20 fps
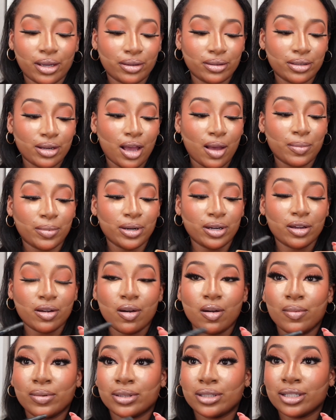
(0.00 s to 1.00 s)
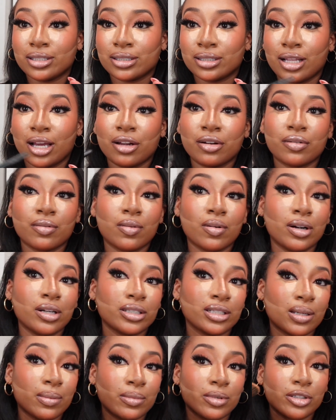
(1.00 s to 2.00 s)
now I'm gonna go in with this lighter orange
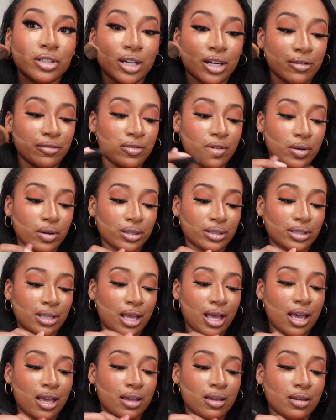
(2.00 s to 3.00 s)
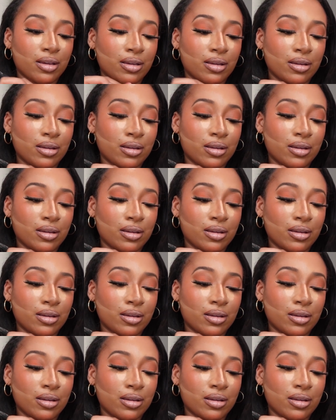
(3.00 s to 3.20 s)
and I'm gonna try to focus that